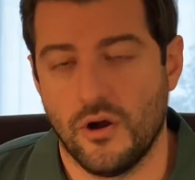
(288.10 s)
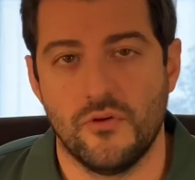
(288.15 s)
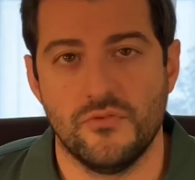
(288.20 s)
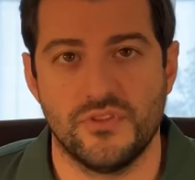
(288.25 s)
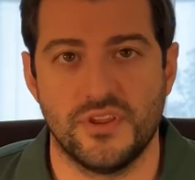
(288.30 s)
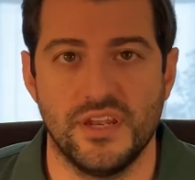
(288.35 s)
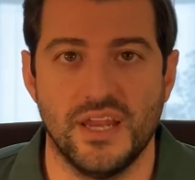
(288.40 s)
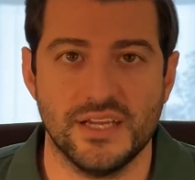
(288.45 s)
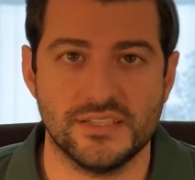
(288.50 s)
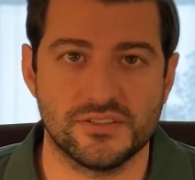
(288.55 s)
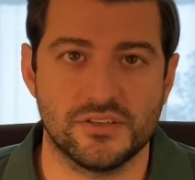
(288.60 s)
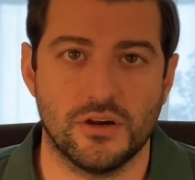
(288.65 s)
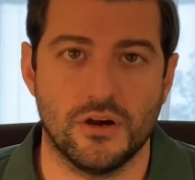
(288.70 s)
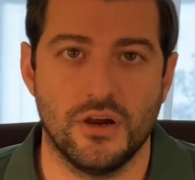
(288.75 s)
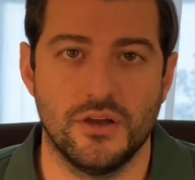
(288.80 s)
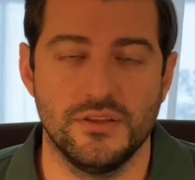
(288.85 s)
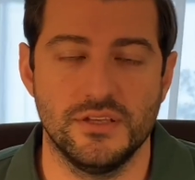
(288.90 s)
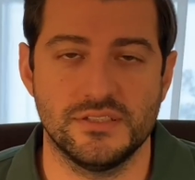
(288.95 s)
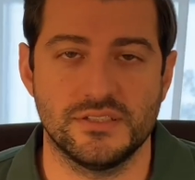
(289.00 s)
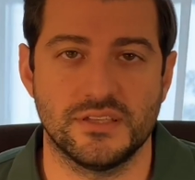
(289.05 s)
The next car
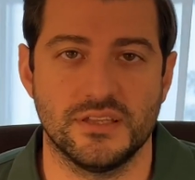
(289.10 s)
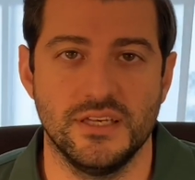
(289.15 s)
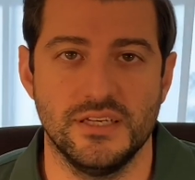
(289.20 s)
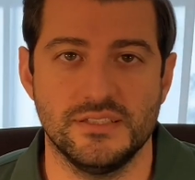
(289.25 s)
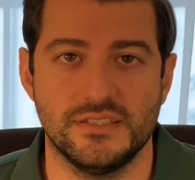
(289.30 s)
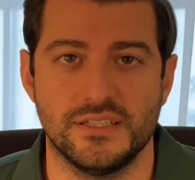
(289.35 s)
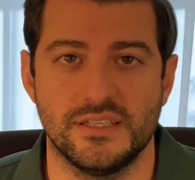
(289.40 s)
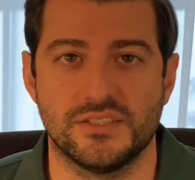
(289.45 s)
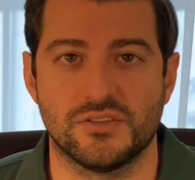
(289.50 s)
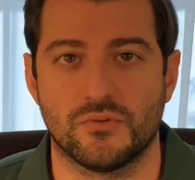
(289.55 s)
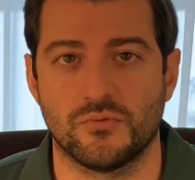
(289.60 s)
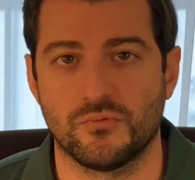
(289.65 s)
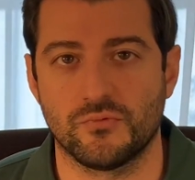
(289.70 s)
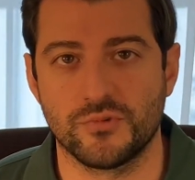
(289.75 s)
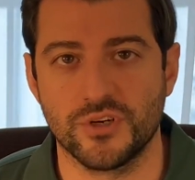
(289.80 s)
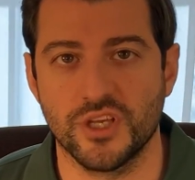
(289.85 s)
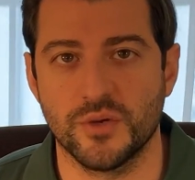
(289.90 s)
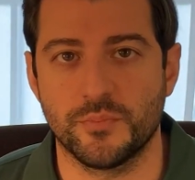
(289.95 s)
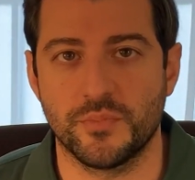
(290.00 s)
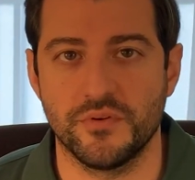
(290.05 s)
on this list is a
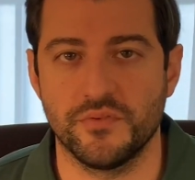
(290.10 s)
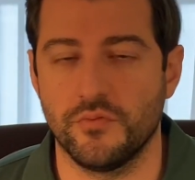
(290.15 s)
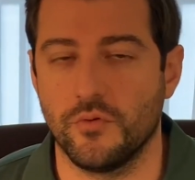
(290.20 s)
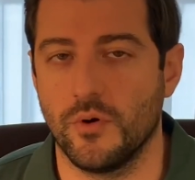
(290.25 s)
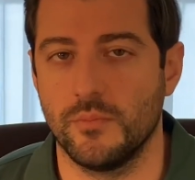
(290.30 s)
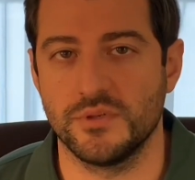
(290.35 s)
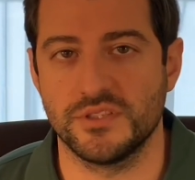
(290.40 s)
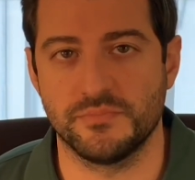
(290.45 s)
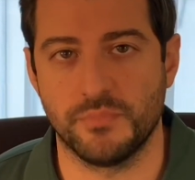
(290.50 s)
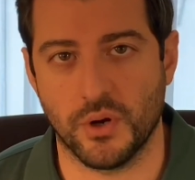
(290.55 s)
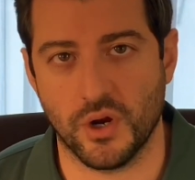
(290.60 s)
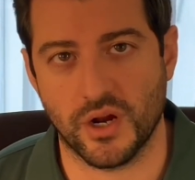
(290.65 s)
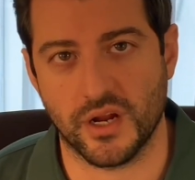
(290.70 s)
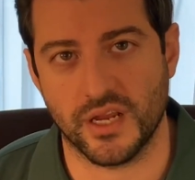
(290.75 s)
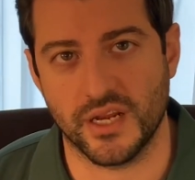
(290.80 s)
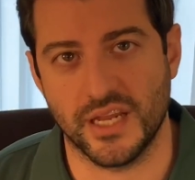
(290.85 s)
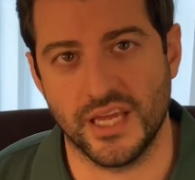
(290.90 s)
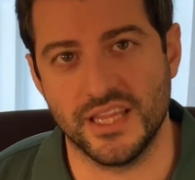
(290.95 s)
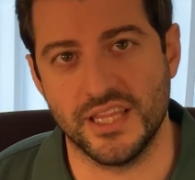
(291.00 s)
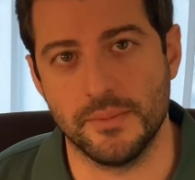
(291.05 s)
real performance
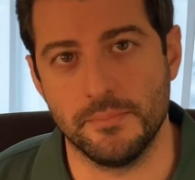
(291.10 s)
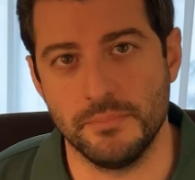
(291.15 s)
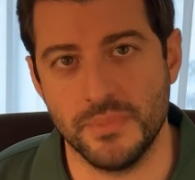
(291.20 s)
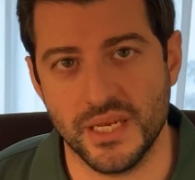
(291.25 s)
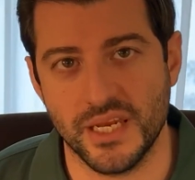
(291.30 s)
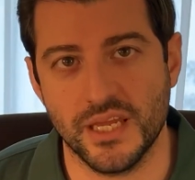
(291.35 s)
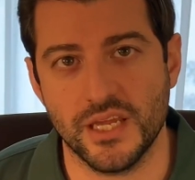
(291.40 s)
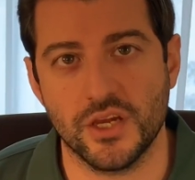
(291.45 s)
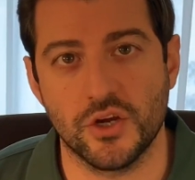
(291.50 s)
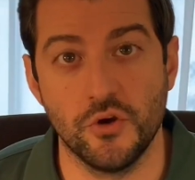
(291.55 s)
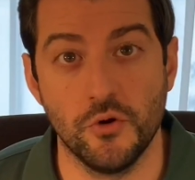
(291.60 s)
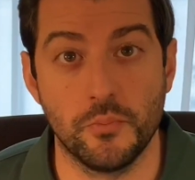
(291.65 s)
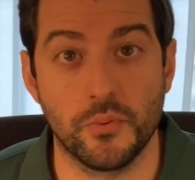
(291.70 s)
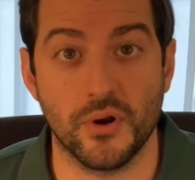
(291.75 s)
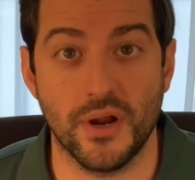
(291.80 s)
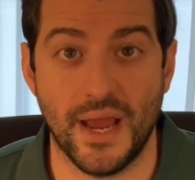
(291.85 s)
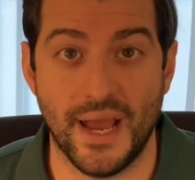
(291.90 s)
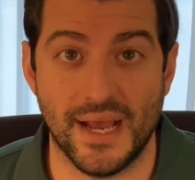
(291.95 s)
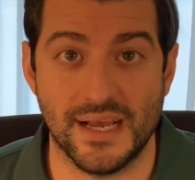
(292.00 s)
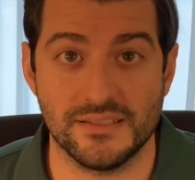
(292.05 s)
bargain in the Mini
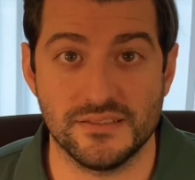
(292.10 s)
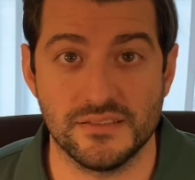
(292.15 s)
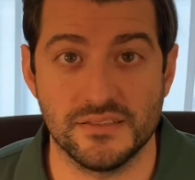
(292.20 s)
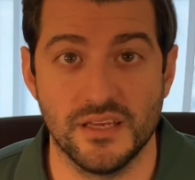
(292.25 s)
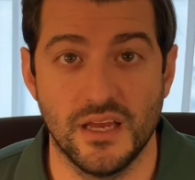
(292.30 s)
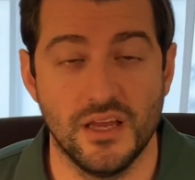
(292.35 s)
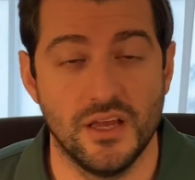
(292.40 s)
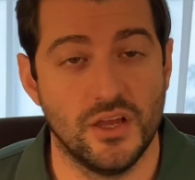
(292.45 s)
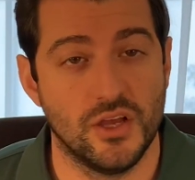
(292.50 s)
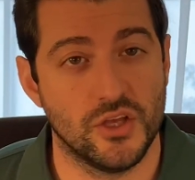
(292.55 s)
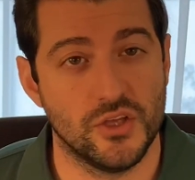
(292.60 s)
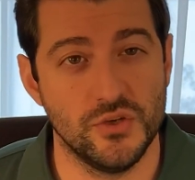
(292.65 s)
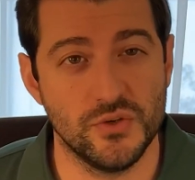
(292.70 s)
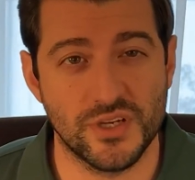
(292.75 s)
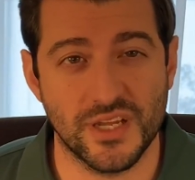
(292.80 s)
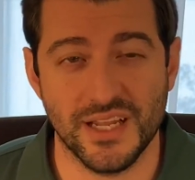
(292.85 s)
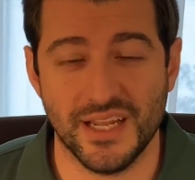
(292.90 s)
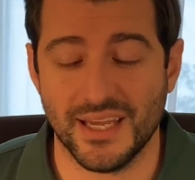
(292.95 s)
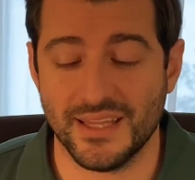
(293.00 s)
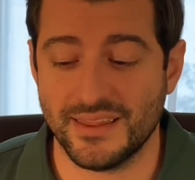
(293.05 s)
Cooper S. You
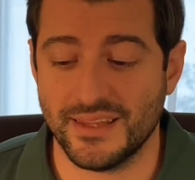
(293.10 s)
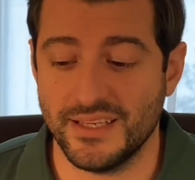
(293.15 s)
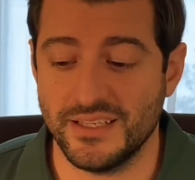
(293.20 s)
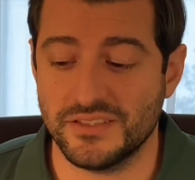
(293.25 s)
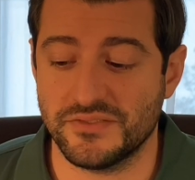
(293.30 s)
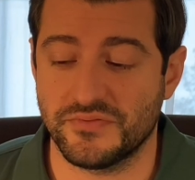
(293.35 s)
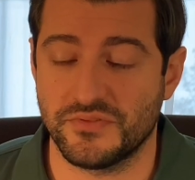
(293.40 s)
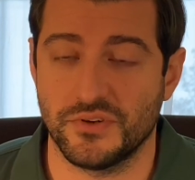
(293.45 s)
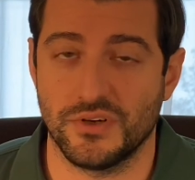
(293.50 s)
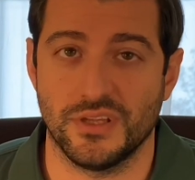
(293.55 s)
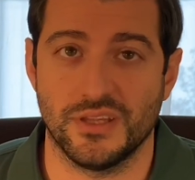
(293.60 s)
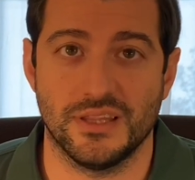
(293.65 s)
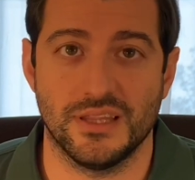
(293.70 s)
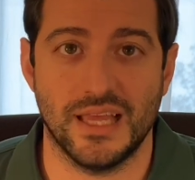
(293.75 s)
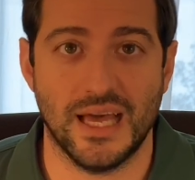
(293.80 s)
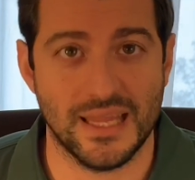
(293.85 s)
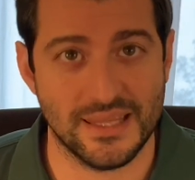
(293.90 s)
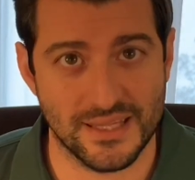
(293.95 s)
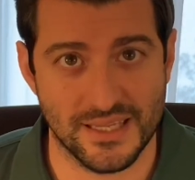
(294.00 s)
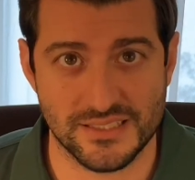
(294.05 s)
can get these for a
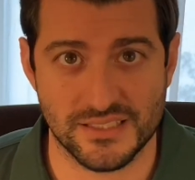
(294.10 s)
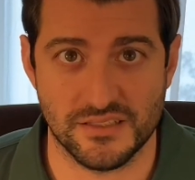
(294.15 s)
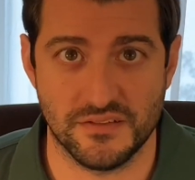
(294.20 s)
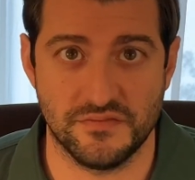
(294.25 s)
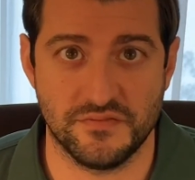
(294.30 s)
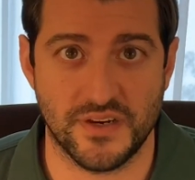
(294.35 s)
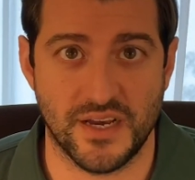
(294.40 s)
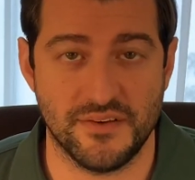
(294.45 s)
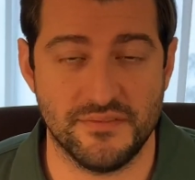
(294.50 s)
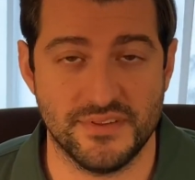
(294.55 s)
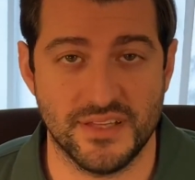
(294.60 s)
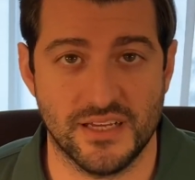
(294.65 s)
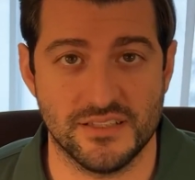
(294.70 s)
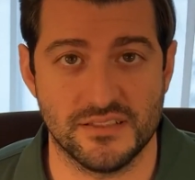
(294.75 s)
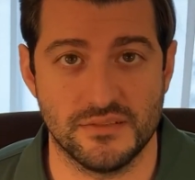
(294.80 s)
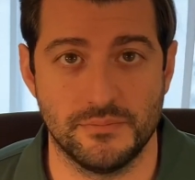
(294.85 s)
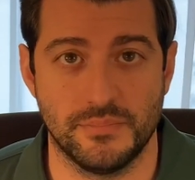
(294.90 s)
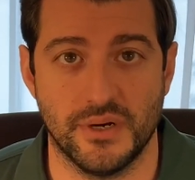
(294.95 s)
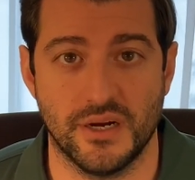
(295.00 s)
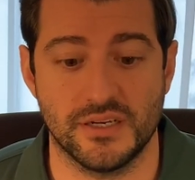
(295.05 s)
lot less than
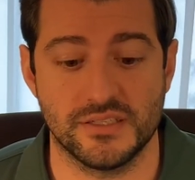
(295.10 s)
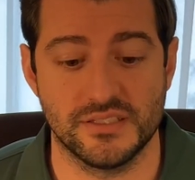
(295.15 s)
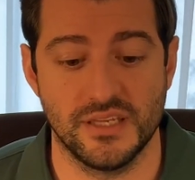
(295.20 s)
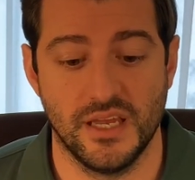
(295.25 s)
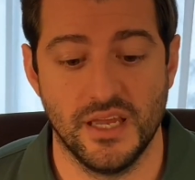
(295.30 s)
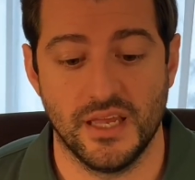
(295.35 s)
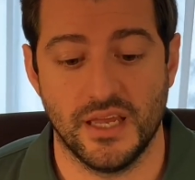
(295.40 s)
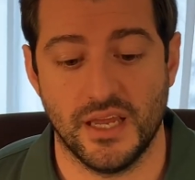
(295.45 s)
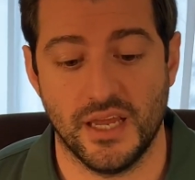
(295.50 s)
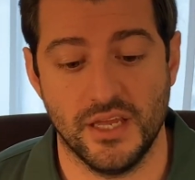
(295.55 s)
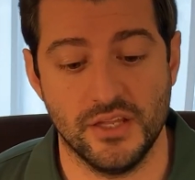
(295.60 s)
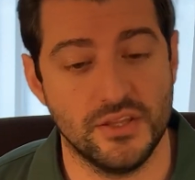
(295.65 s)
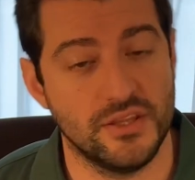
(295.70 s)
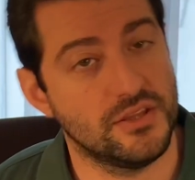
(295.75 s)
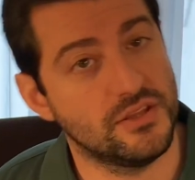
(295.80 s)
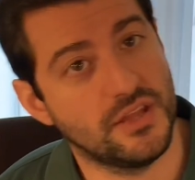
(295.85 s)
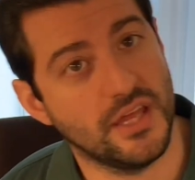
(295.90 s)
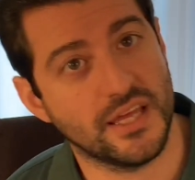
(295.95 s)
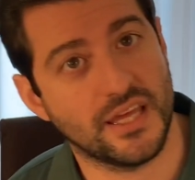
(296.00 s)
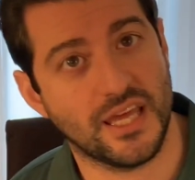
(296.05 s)
5,000 bucks, and
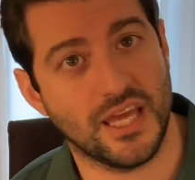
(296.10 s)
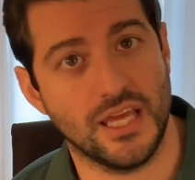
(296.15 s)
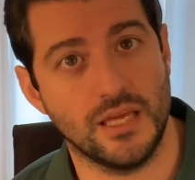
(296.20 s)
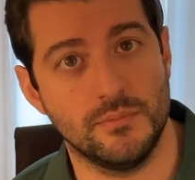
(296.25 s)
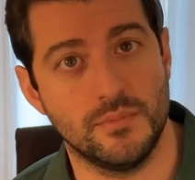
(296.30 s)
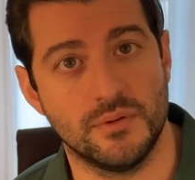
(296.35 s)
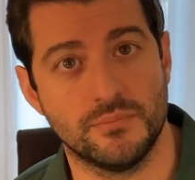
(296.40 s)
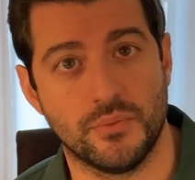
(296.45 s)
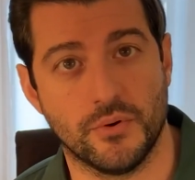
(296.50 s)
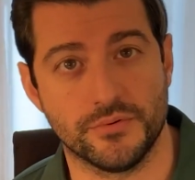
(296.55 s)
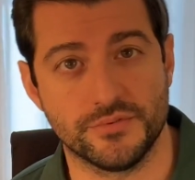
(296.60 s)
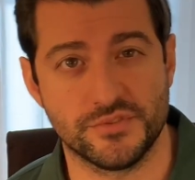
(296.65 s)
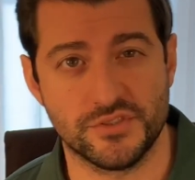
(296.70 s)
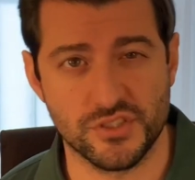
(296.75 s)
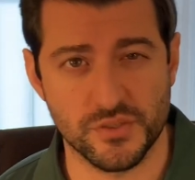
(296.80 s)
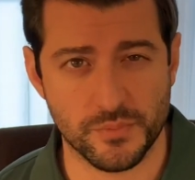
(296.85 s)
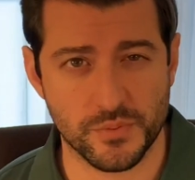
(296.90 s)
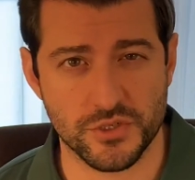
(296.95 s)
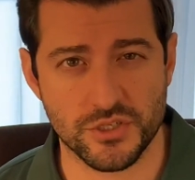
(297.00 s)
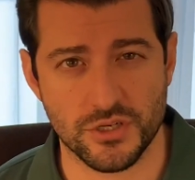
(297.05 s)
they came in both
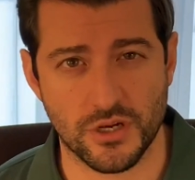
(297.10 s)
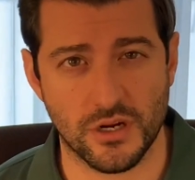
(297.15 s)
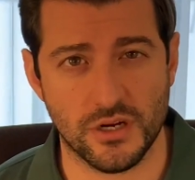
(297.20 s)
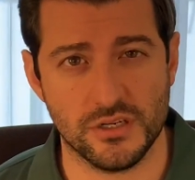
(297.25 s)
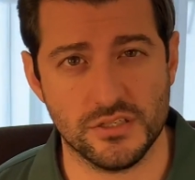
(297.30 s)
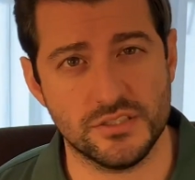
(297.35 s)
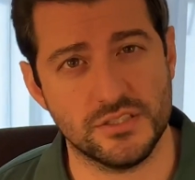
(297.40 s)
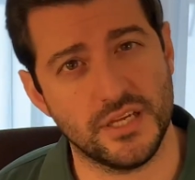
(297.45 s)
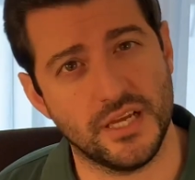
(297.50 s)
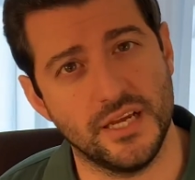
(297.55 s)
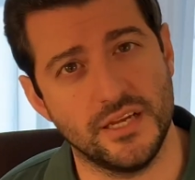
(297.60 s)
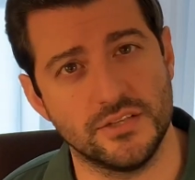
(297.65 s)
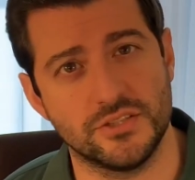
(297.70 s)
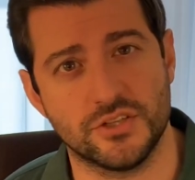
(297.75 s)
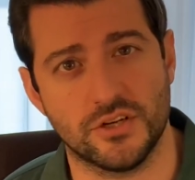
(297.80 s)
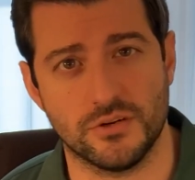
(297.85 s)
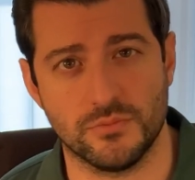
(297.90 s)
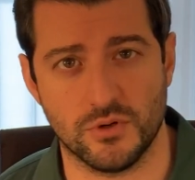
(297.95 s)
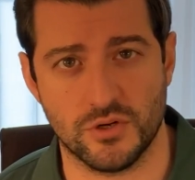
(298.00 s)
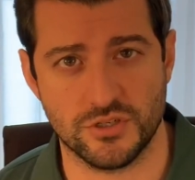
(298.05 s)
supercharged and
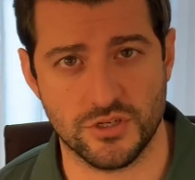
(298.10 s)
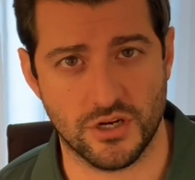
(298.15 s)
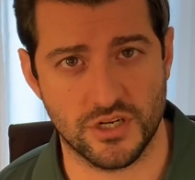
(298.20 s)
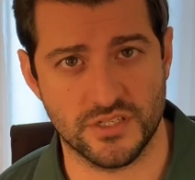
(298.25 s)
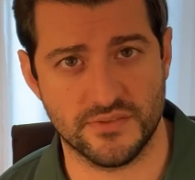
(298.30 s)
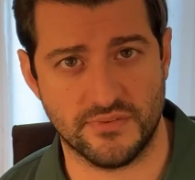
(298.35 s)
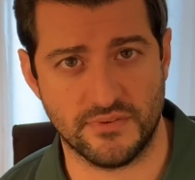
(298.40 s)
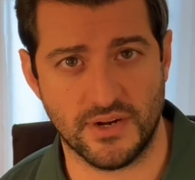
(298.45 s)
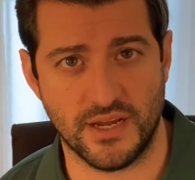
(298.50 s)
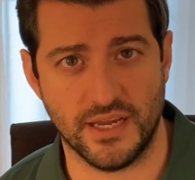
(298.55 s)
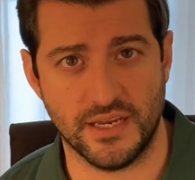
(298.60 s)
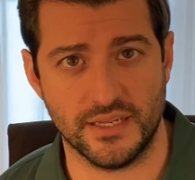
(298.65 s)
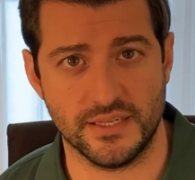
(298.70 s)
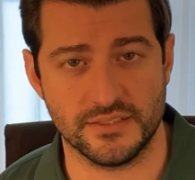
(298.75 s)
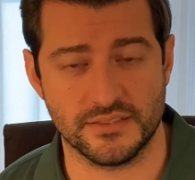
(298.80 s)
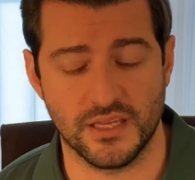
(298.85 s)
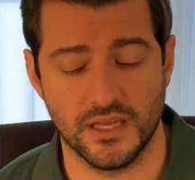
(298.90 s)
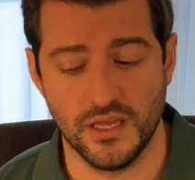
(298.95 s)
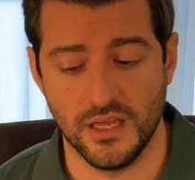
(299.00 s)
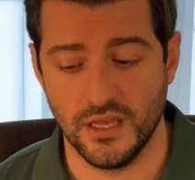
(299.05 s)
turbocharged varieties.